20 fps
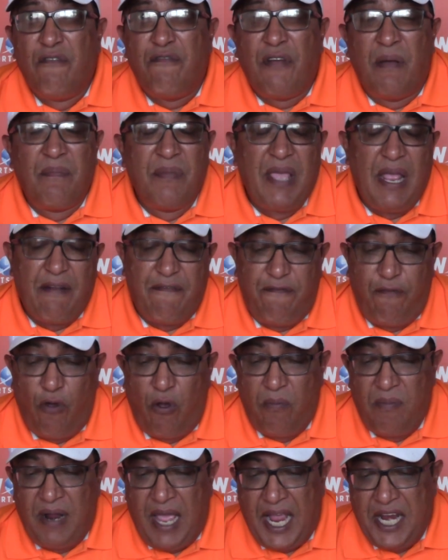From that
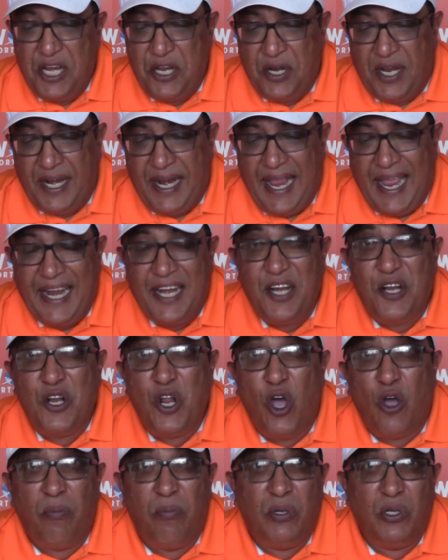form line, you can add
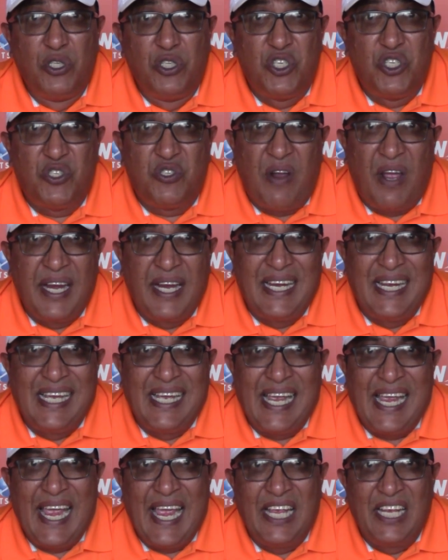Noble Striker
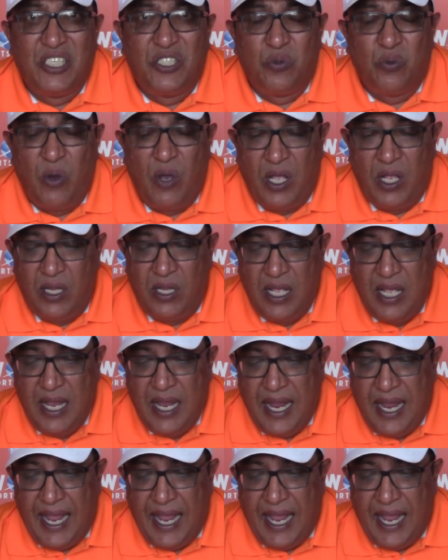as well,